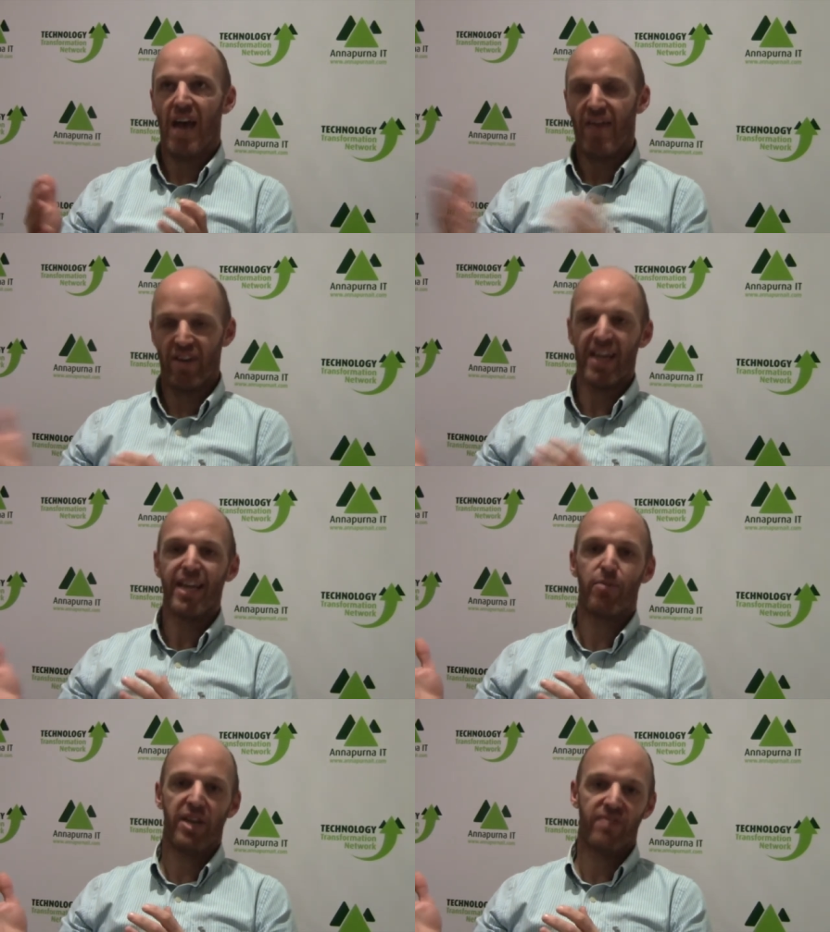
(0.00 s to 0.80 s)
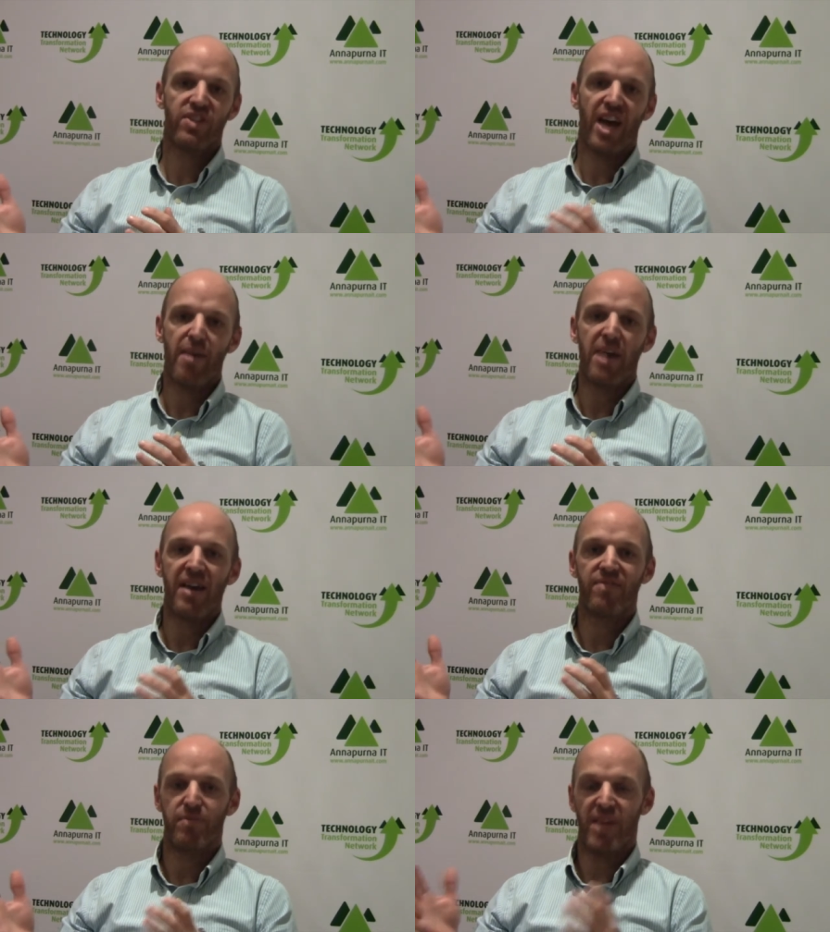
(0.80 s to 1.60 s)
having a little bit of time
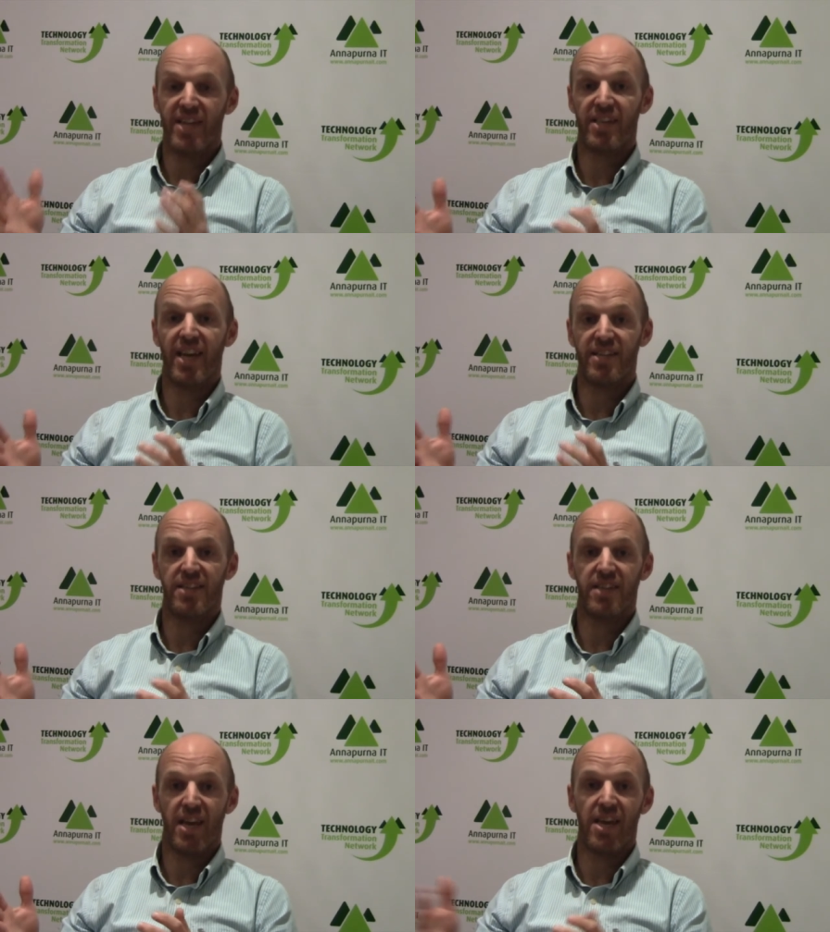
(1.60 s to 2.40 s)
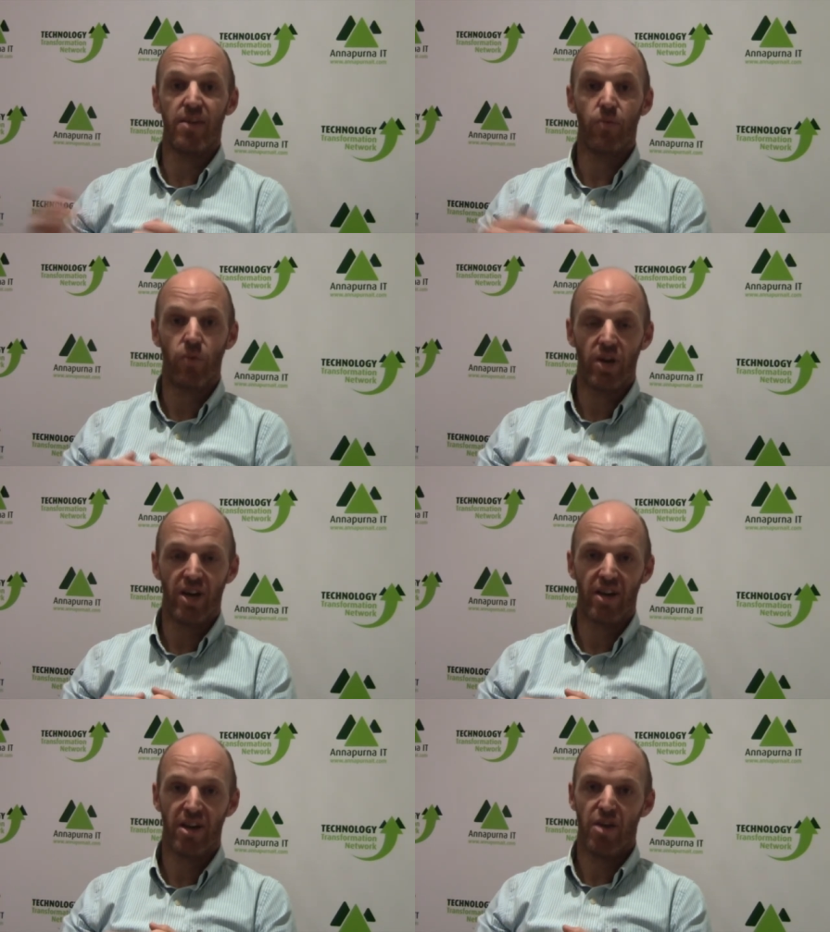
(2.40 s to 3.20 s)
out from their day-to-day
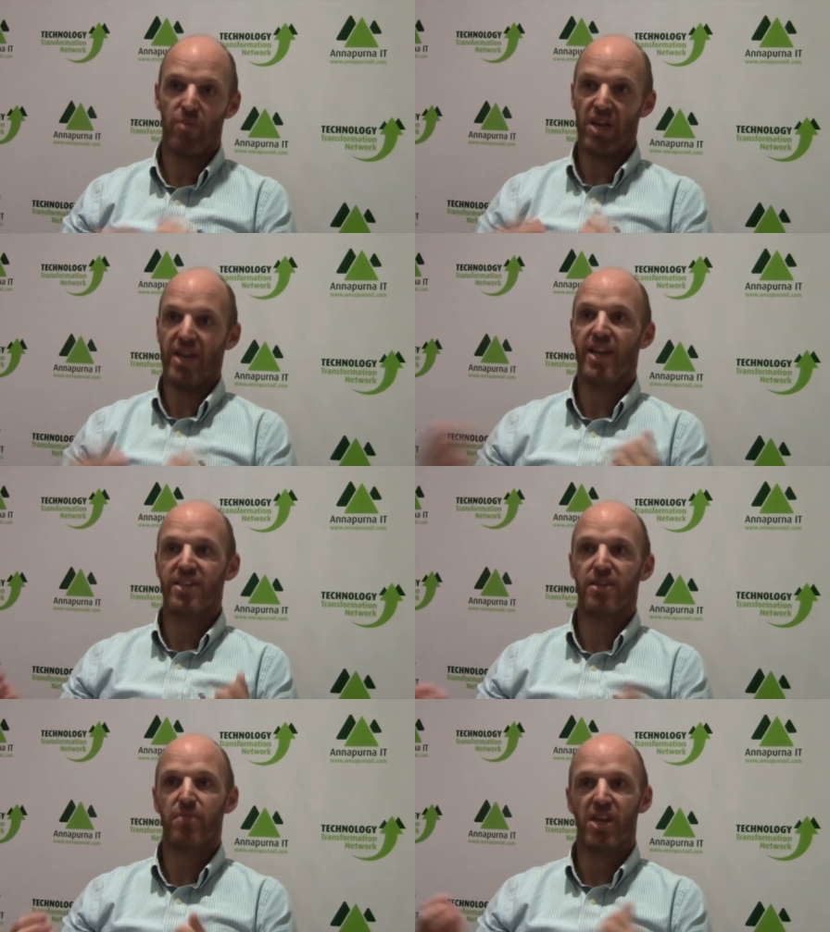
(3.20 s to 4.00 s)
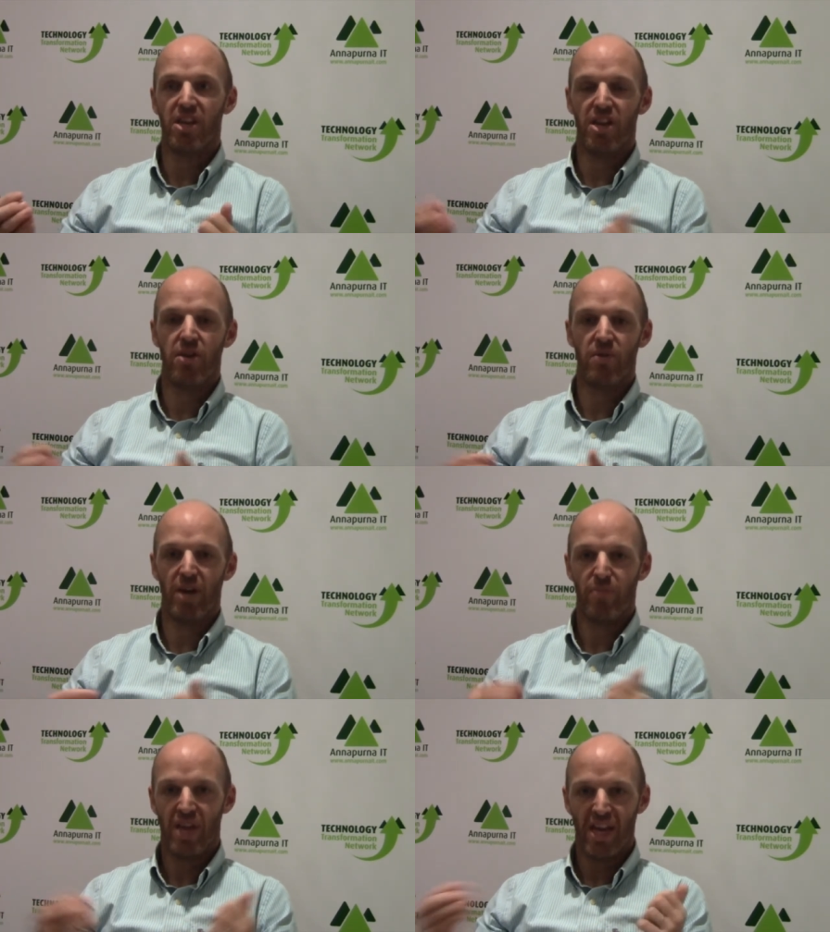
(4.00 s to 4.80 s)
work, but learning something new
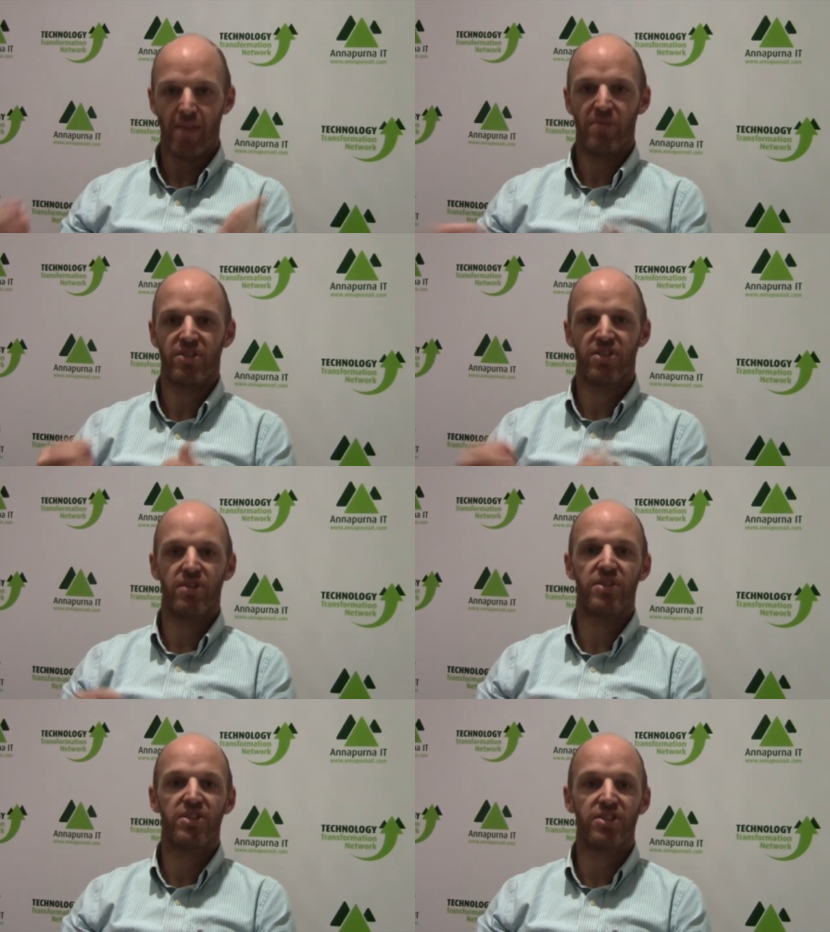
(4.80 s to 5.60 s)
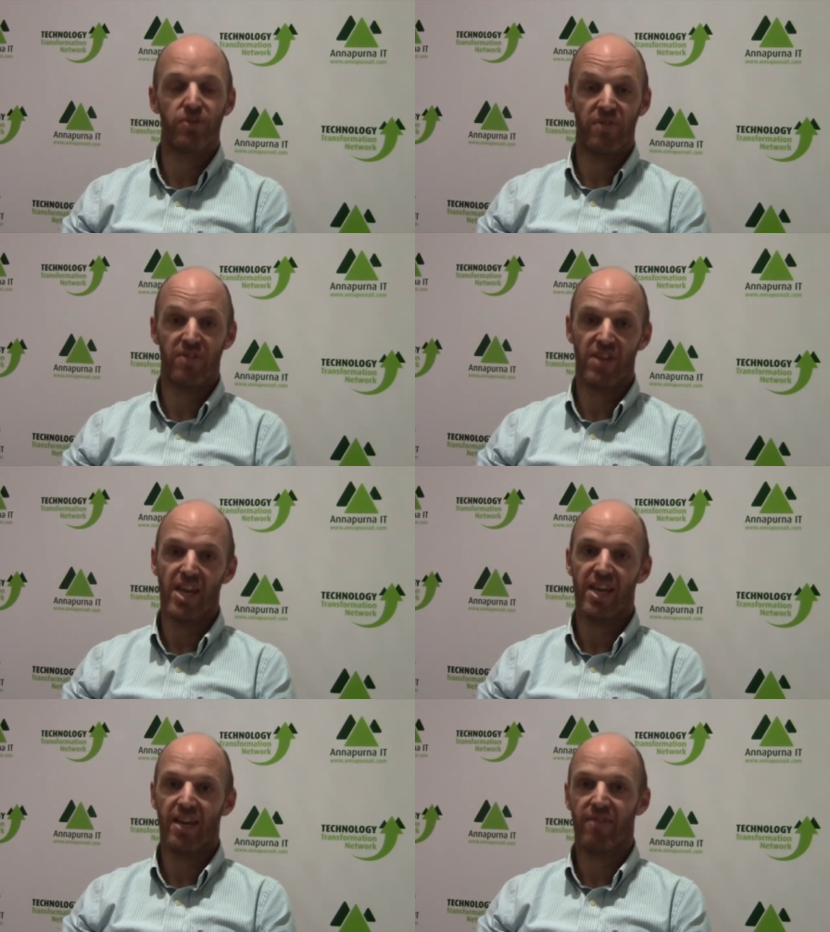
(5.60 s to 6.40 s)
and being able to sort of
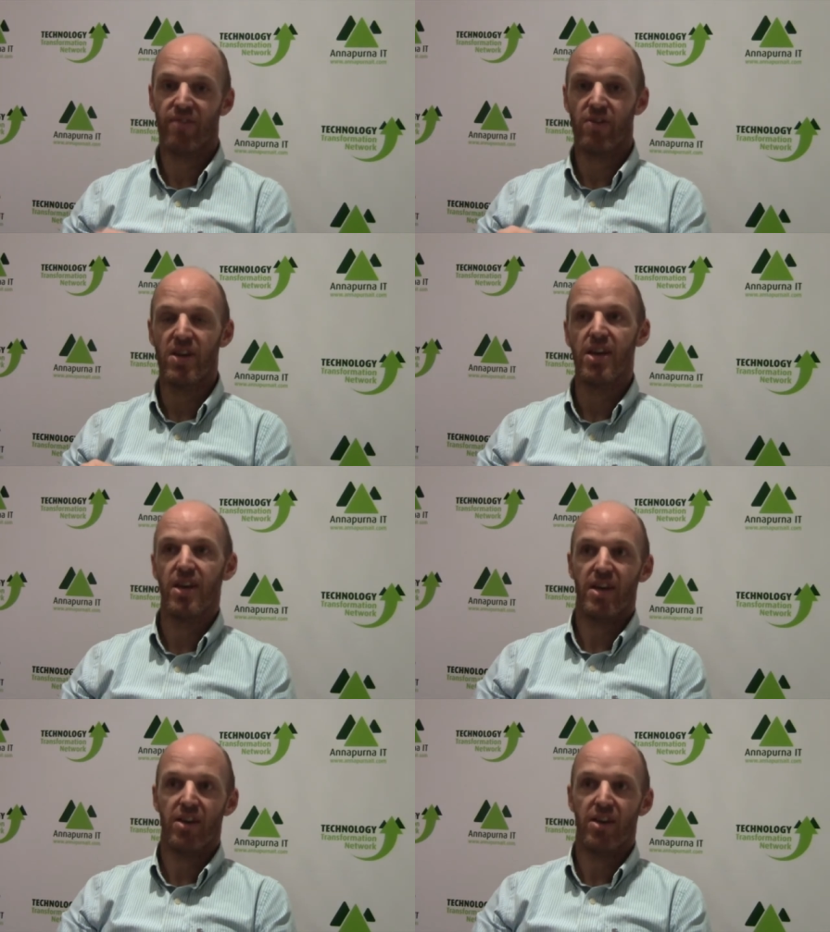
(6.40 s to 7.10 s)
think in a very